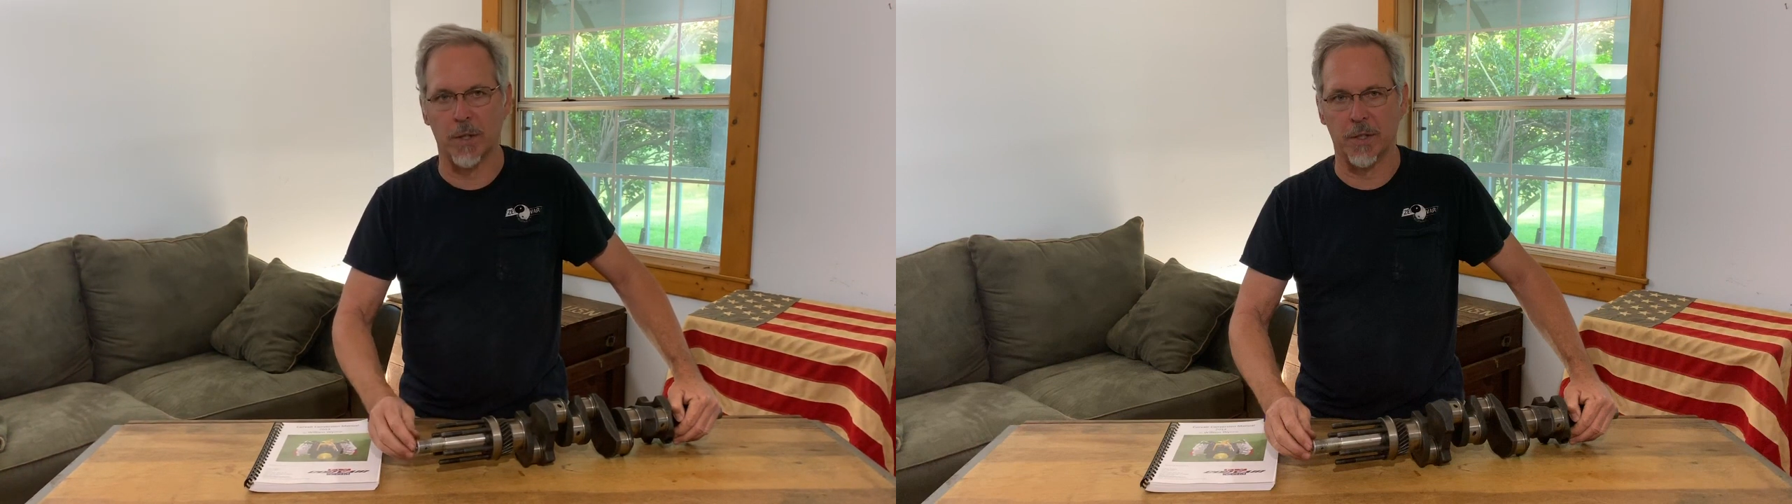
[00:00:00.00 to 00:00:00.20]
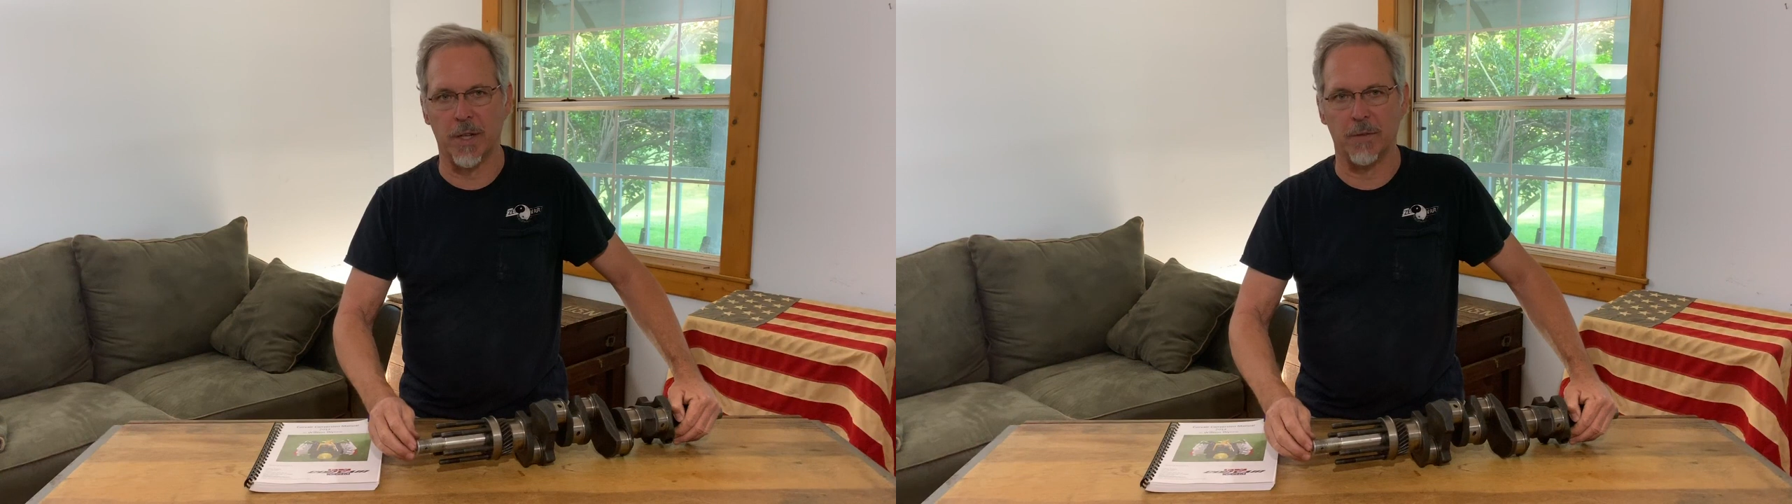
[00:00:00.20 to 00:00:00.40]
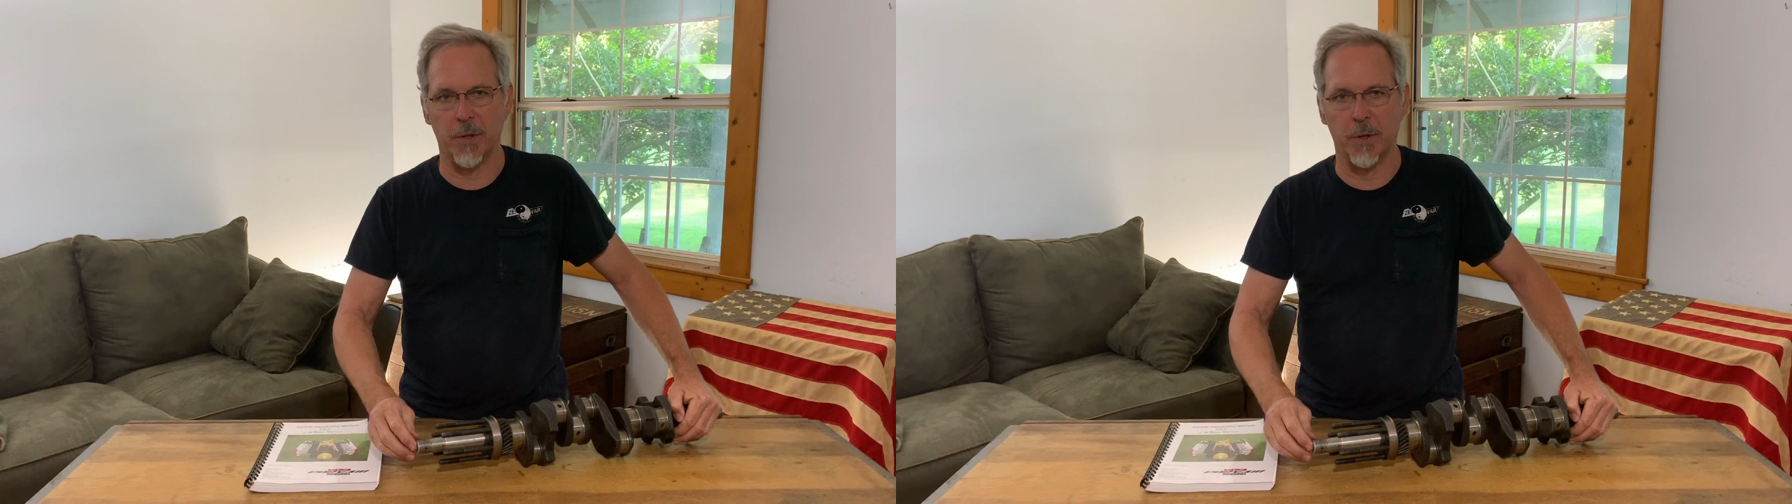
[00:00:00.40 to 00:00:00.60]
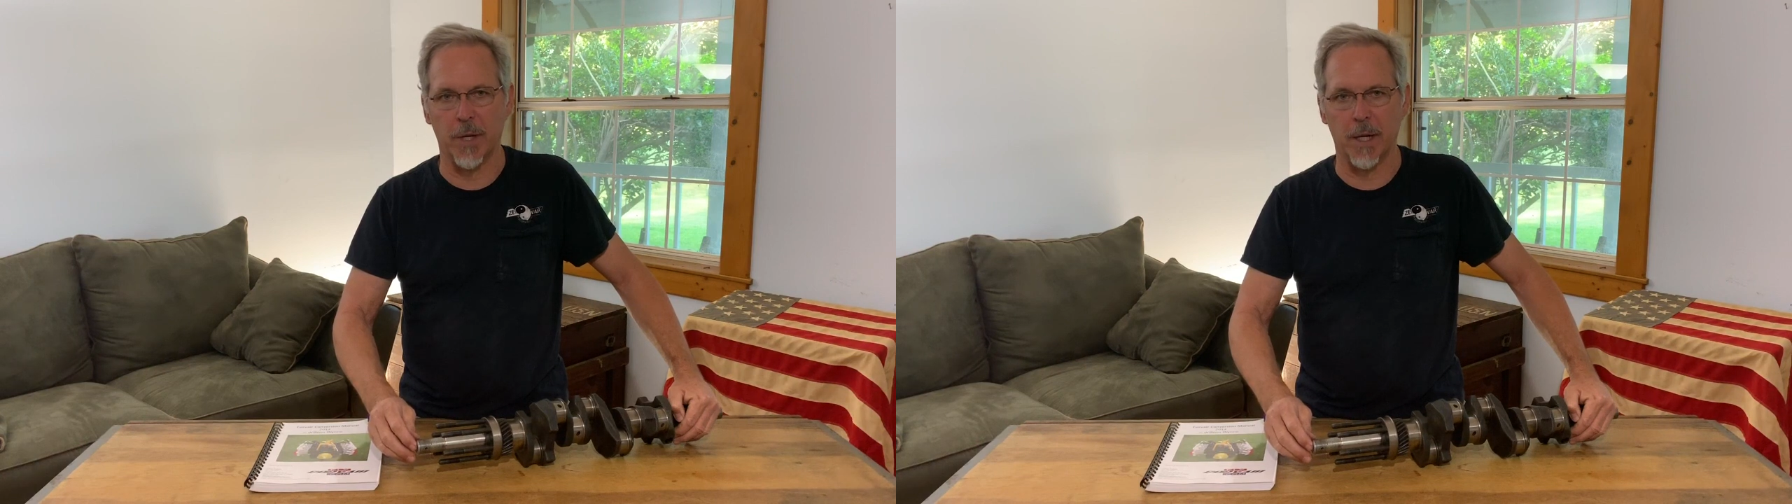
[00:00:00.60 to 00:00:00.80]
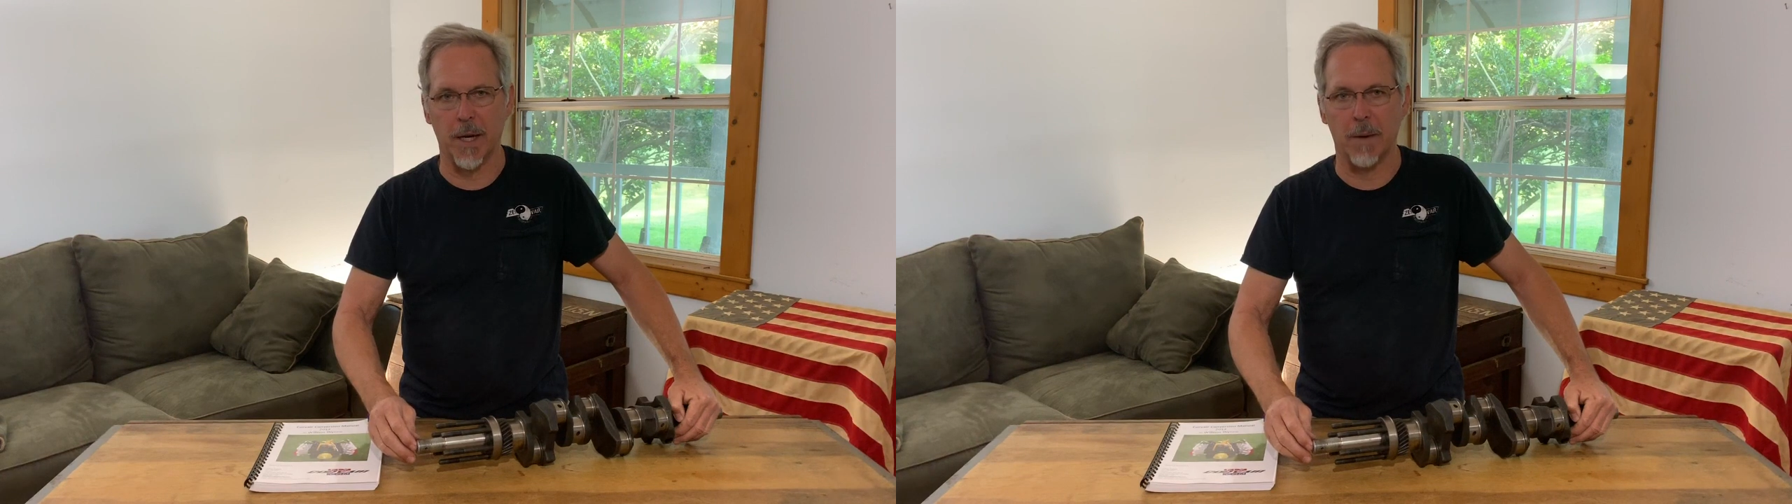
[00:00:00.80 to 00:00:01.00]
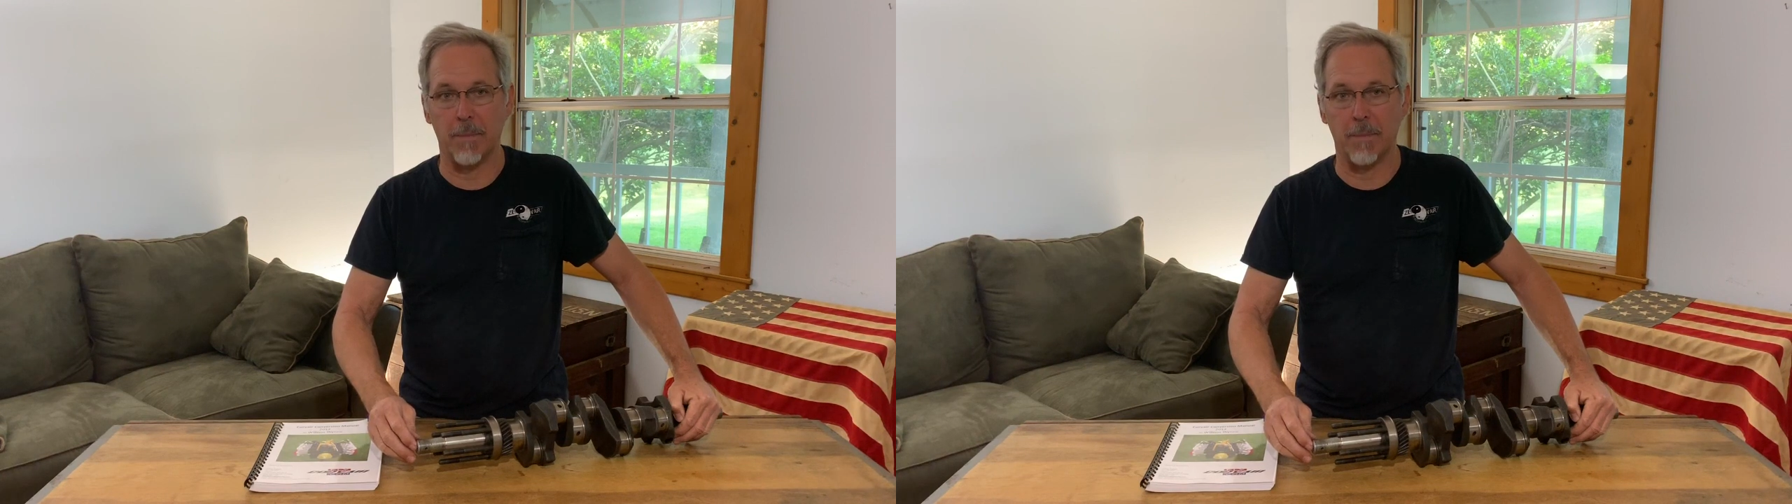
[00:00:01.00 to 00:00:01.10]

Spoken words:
this gives you the